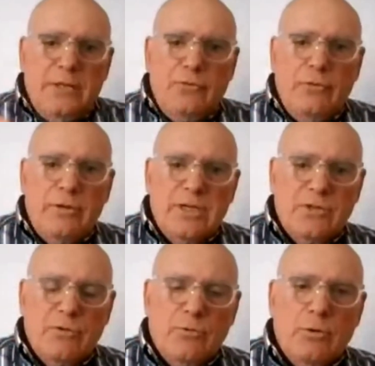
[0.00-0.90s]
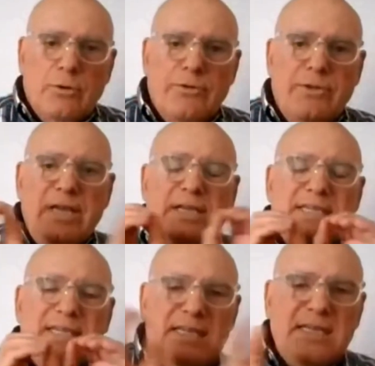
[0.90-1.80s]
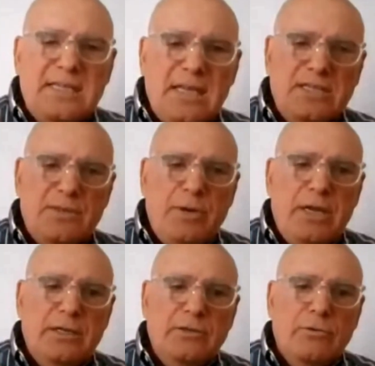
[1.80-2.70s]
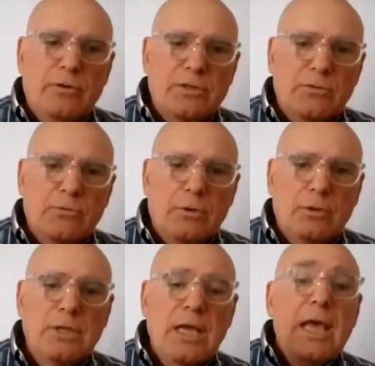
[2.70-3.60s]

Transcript: it to the rest of the world. They insist on spreading it to the rest of the world,